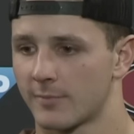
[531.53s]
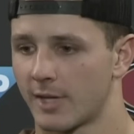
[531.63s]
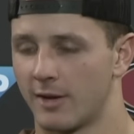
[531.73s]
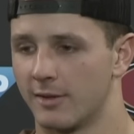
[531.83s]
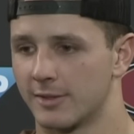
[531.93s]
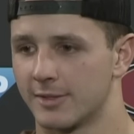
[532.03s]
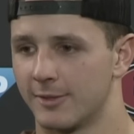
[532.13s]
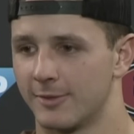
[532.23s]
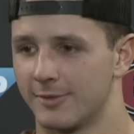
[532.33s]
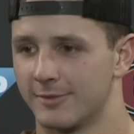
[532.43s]
I don't think
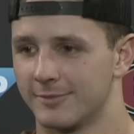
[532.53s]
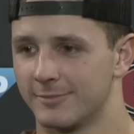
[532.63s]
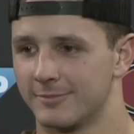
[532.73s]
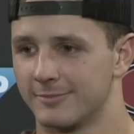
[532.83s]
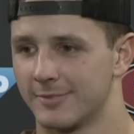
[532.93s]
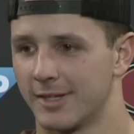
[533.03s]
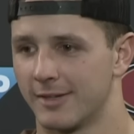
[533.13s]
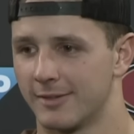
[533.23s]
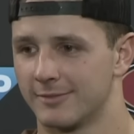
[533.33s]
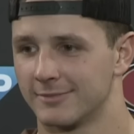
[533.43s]
so.
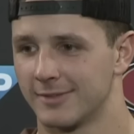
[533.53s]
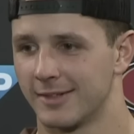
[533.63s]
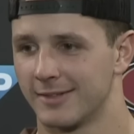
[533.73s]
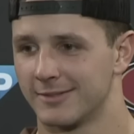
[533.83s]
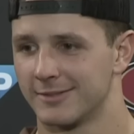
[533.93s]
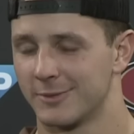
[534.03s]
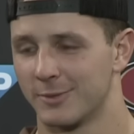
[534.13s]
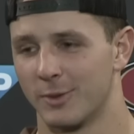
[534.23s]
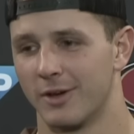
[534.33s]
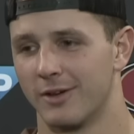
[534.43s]
Yeah, yeah.
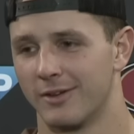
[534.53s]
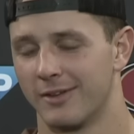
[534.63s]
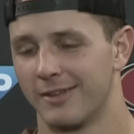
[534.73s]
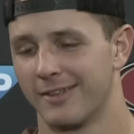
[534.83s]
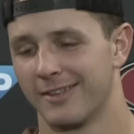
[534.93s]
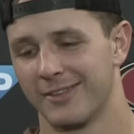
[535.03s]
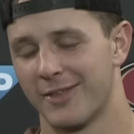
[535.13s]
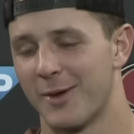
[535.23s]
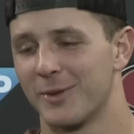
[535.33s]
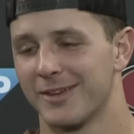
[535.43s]
Well,
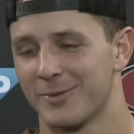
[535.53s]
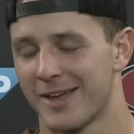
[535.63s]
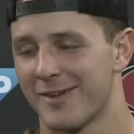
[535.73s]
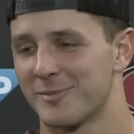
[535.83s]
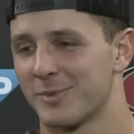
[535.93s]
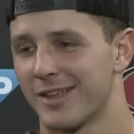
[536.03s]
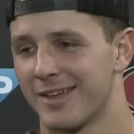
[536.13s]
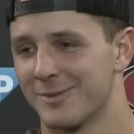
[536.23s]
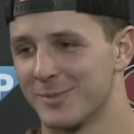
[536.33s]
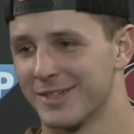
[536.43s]
no, we we have them
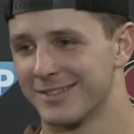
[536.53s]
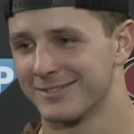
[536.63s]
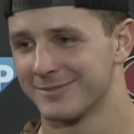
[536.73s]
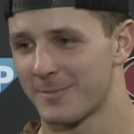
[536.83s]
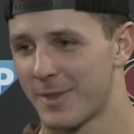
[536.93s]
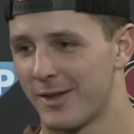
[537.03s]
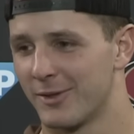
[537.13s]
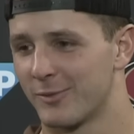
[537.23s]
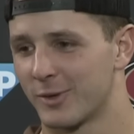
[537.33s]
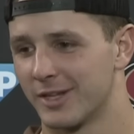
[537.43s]
planned, but I don't
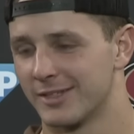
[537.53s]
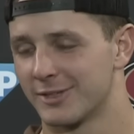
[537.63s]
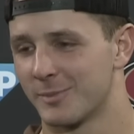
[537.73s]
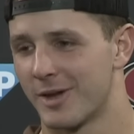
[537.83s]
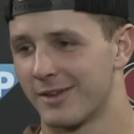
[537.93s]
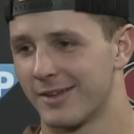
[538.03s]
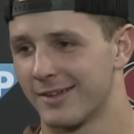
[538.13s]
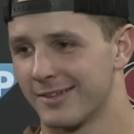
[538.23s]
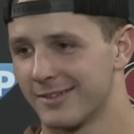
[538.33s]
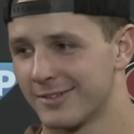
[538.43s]
know if we're gonna dish them out
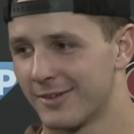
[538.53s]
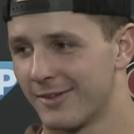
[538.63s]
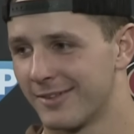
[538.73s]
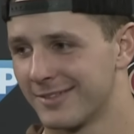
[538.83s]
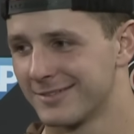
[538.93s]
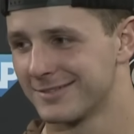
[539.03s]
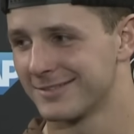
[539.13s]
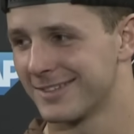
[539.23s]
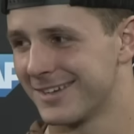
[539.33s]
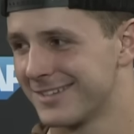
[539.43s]
yet. So,
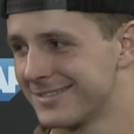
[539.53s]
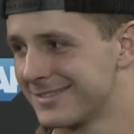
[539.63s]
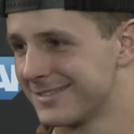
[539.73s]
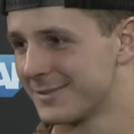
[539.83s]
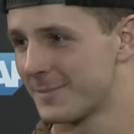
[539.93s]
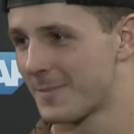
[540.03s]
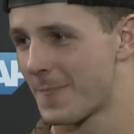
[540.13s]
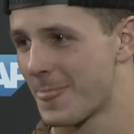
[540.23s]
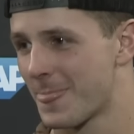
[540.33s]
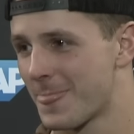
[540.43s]
yeah. When are you gonna do
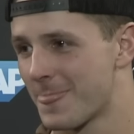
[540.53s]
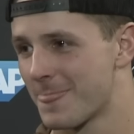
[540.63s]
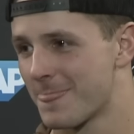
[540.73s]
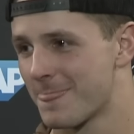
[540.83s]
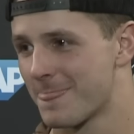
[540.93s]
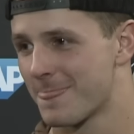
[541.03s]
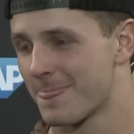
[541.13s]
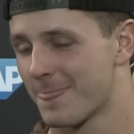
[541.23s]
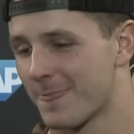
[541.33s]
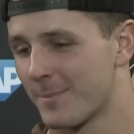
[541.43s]
it, Christmas?
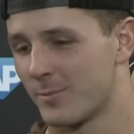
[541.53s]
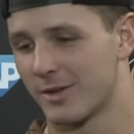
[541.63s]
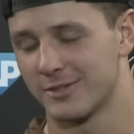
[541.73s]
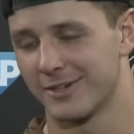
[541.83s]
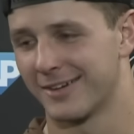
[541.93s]
I'm not sure.